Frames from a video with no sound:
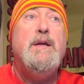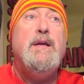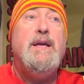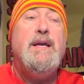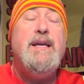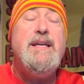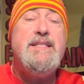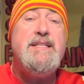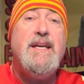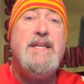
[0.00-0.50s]

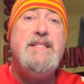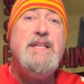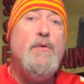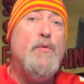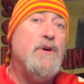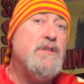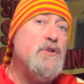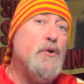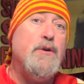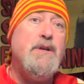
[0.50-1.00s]
He says he
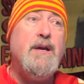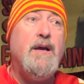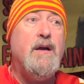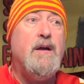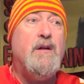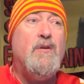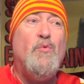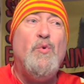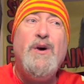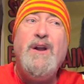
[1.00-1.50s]
wants
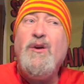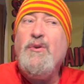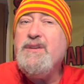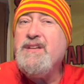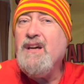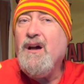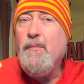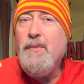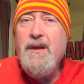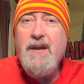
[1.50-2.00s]
Odell. Would
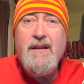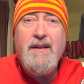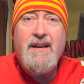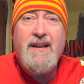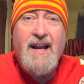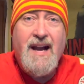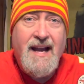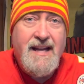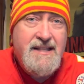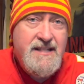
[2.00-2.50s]
Odell be
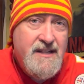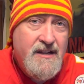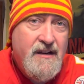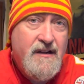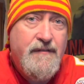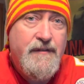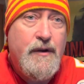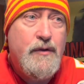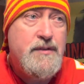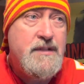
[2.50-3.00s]
nice here
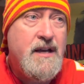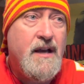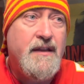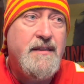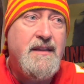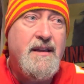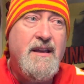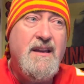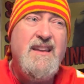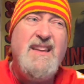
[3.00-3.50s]
if he was
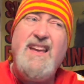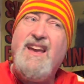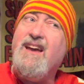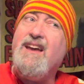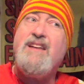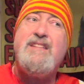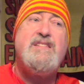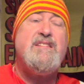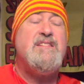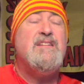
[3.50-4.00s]
healthy?
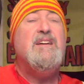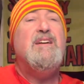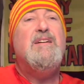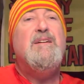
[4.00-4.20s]
Yes.